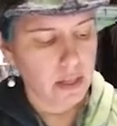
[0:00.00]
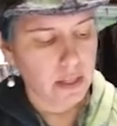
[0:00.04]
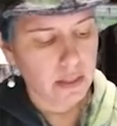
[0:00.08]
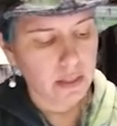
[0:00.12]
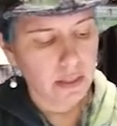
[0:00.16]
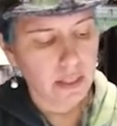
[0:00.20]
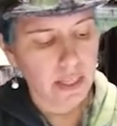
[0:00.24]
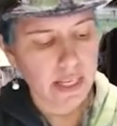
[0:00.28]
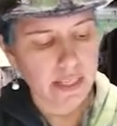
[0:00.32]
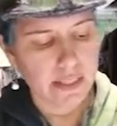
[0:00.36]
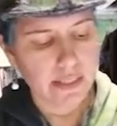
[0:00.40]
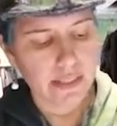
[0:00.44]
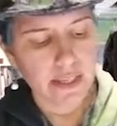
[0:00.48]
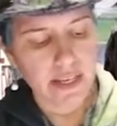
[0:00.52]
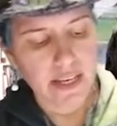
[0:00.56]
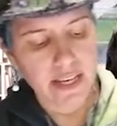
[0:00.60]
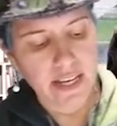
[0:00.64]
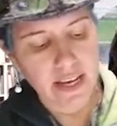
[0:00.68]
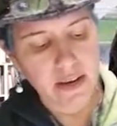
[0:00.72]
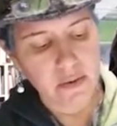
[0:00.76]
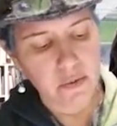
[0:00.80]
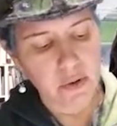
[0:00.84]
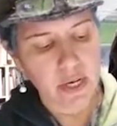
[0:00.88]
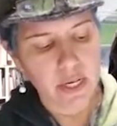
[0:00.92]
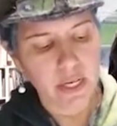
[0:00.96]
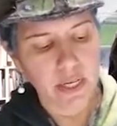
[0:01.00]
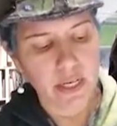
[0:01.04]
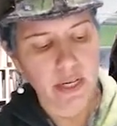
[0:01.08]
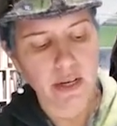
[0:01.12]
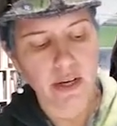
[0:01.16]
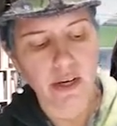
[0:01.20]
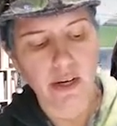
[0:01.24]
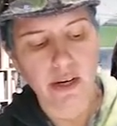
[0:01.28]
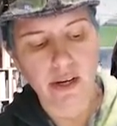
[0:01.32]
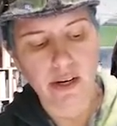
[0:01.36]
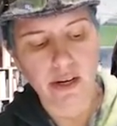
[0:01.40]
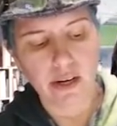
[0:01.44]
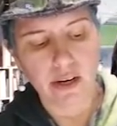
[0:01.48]
Let's say I want a
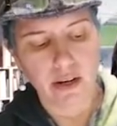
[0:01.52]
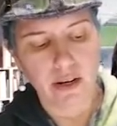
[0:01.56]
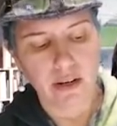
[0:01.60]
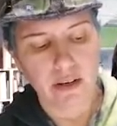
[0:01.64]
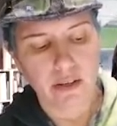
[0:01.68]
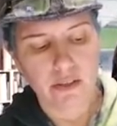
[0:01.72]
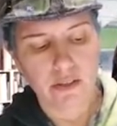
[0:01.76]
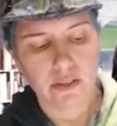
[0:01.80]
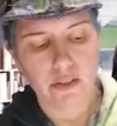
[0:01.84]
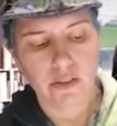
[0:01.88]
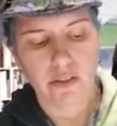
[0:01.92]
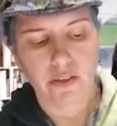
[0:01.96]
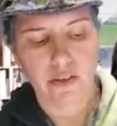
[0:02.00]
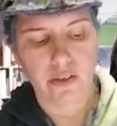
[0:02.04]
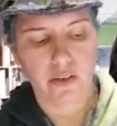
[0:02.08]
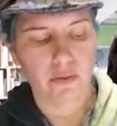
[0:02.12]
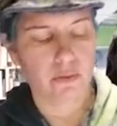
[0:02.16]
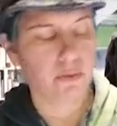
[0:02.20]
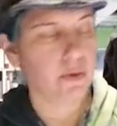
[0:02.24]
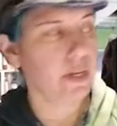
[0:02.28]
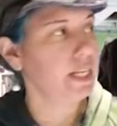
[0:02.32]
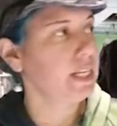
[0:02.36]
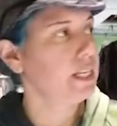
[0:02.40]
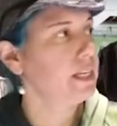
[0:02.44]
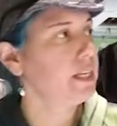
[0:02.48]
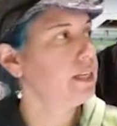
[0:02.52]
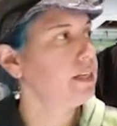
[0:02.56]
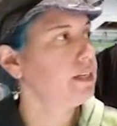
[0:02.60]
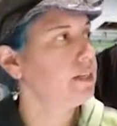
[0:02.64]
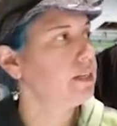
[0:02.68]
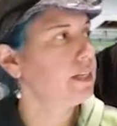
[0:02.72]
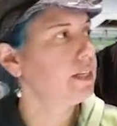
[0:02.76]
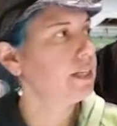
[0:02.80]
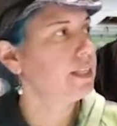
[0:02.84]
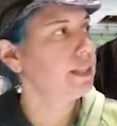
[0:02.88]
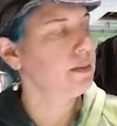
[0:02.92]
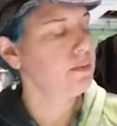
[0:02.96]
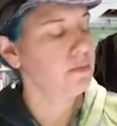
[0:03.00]
car to go right here
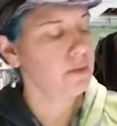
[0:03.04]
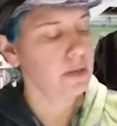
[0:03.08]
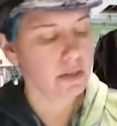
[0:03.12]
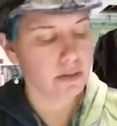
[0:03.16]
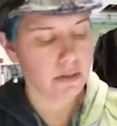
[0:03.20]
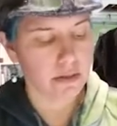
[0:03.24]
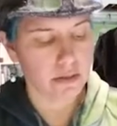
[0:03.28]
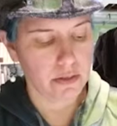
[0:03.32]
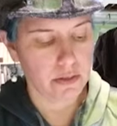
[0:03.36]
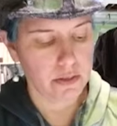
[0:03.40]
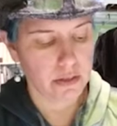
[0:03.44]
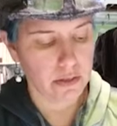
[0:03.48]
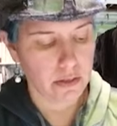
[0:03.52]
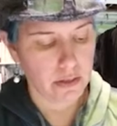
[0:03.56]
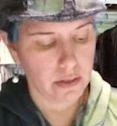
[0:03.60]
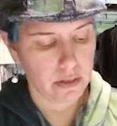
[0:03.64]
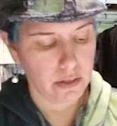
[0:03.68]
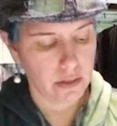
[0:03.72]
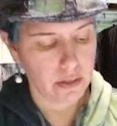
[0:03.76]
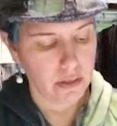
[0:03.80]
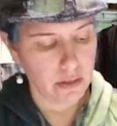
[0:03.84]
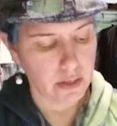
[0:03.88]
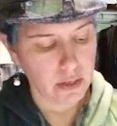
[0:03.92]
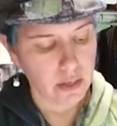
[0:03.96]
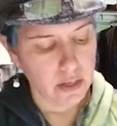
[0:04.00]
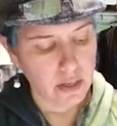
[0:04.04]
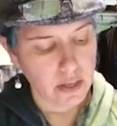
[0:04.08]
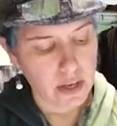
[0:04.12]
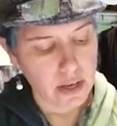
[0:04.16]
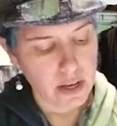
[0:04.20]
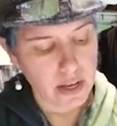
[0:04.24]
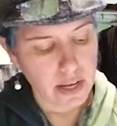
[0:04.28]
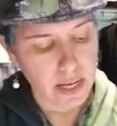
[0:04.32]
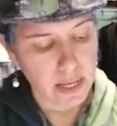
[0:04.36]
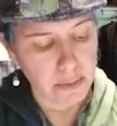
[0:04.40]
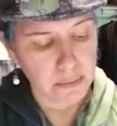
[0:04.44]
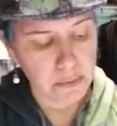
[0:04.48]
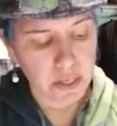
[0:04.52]
on the road.
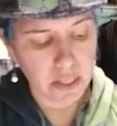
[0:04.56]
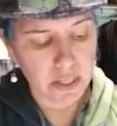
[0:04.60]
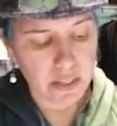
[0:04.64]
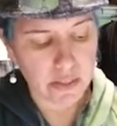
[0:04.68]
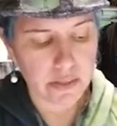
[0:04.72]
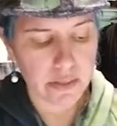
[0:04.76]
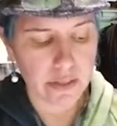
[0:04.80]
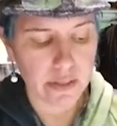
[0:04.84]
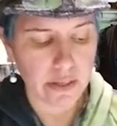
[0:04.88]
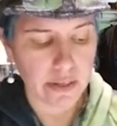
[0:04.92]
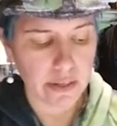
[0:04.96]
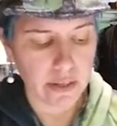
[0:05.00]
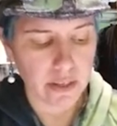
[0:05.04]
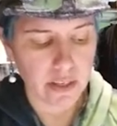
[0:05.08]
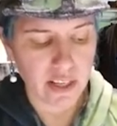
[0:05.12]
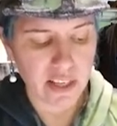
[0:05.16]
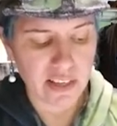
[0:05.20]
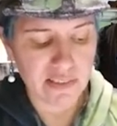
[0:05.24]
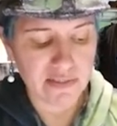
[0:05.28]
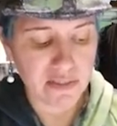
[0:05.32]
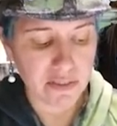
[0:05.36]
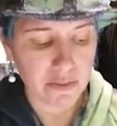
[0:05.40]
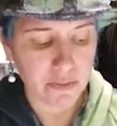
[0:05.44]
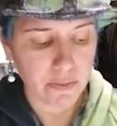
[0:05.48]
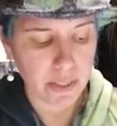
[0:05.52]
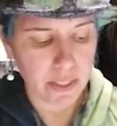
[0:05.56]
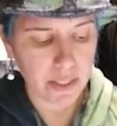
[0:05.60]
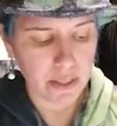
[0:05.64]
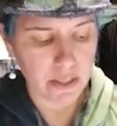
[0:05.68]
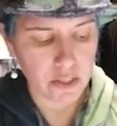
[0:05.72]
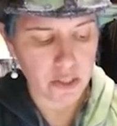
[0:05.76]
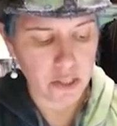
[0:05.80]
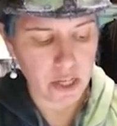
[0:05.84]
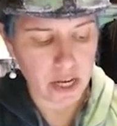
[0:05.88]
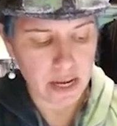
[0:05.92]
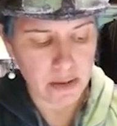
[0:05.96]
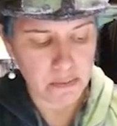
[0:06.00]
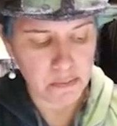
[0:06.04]
I'm going to start off with a
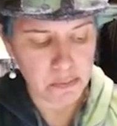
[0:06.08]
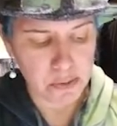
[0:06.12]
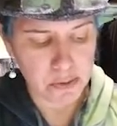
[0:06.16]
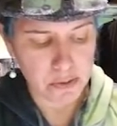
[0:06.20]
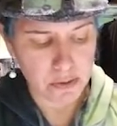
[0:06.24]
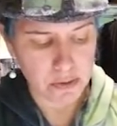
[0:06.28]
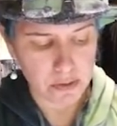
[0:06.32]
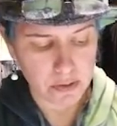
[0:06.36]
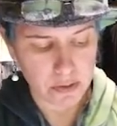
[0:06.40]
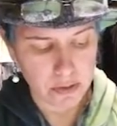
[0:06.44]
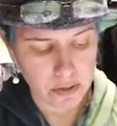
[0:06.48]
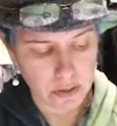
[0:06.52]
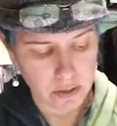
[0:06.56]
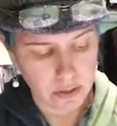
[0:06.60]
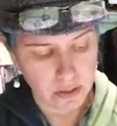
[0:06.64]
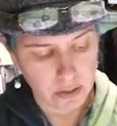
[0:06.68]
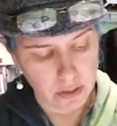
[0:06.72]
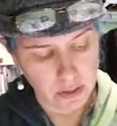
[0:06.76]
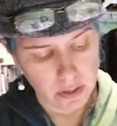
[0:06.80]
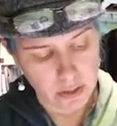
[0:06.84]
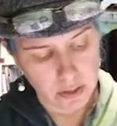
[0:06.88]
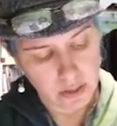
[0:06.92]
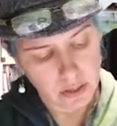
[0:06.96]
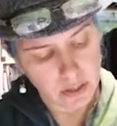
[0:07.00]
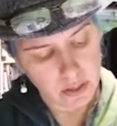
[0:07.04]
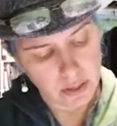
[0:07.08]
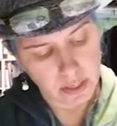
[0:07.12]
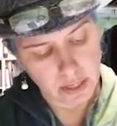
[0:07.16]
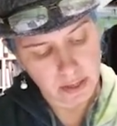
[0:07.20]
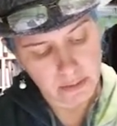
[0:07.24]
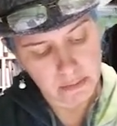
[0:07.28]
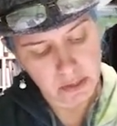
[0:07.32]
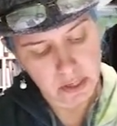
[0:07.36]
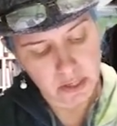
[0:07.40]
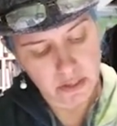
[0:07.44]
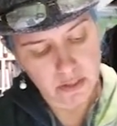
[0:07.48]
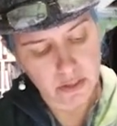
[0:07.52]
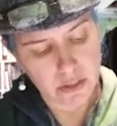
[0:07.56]
shape. I'm
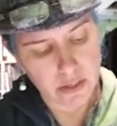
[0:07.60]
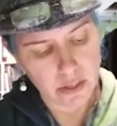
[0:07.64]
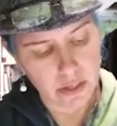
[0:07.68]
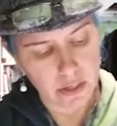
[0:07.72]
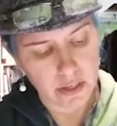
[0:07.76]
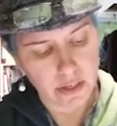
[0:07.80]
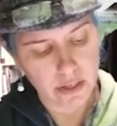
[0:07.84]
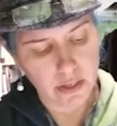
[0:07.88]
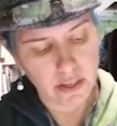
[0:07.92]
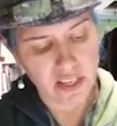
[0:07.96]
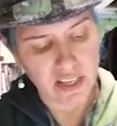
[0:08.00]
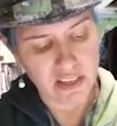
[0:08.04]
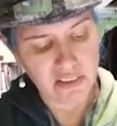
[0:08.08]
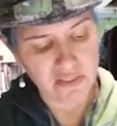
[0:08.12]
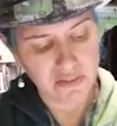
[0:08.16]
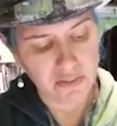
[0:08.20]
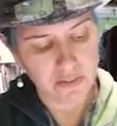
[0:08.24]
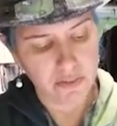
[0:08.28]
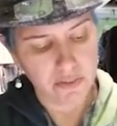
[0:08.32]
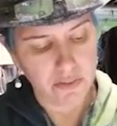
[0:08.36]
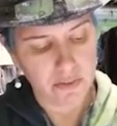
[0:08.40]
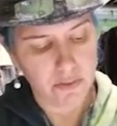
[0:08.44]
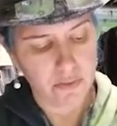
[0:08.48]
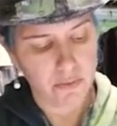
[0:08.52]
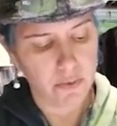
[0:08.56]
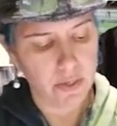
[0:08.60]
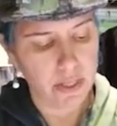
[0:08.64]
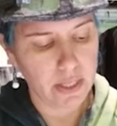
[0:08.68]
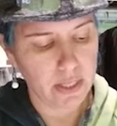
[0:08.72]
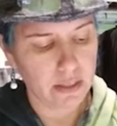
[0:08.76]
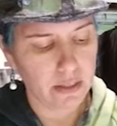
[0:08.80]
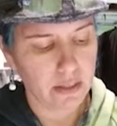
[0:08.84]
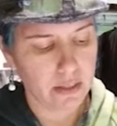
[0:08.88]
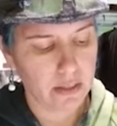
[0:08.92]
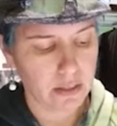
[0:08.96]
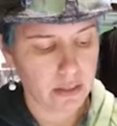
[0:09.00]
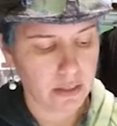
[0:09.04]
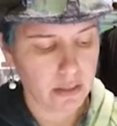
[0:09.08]
going to start off with
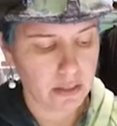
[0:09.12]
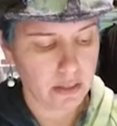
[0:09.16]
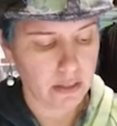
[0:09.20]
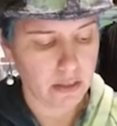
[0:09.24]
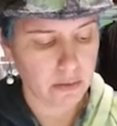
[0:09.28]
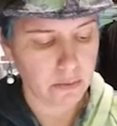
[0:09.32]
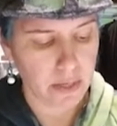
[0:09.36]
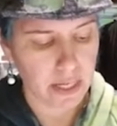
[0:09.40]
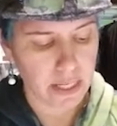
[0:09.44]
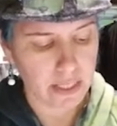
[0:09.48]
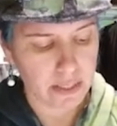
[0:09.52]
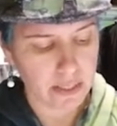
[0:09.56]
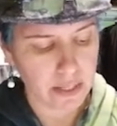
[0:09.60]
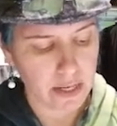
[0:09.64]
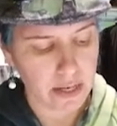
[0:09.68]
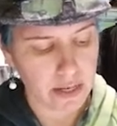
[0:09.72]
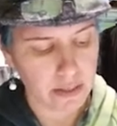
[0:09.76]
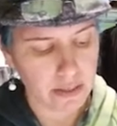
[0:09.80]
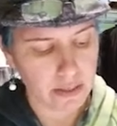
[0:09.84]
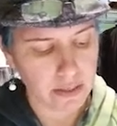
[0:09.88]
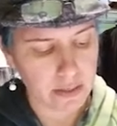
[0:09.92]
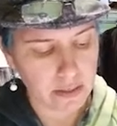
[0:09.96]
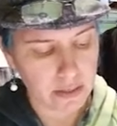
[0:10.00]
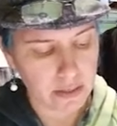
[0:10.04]
a rectangle.